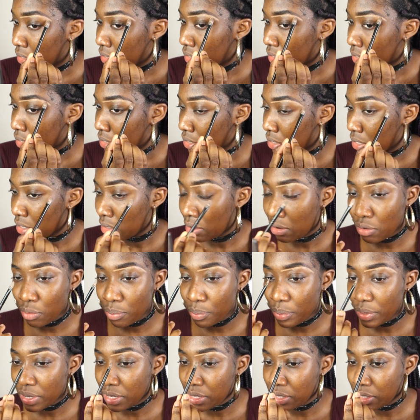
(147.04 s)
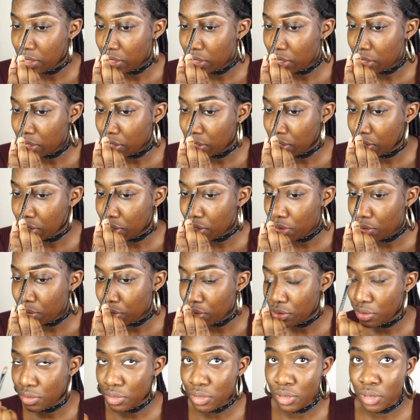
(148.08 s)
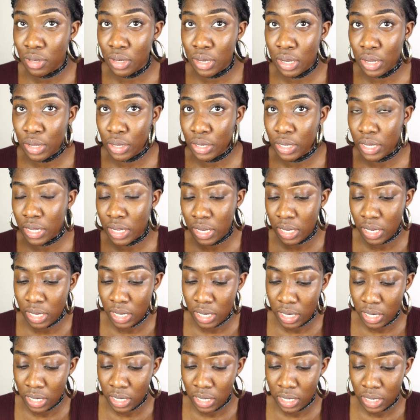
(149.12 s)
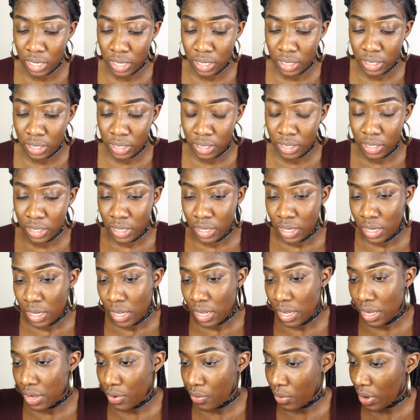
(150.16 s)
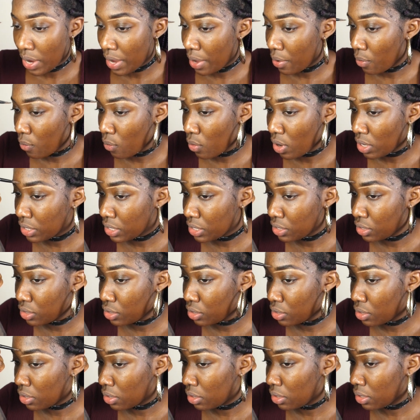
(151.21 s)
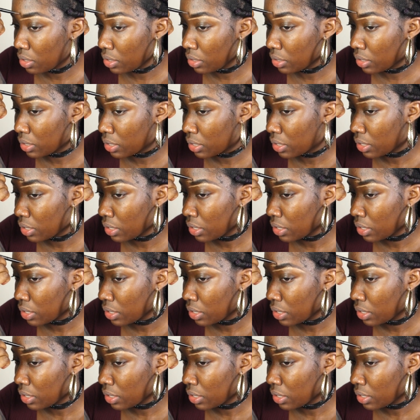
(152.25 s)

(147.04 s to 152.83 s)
Let's hope it's going to look how I want it to look.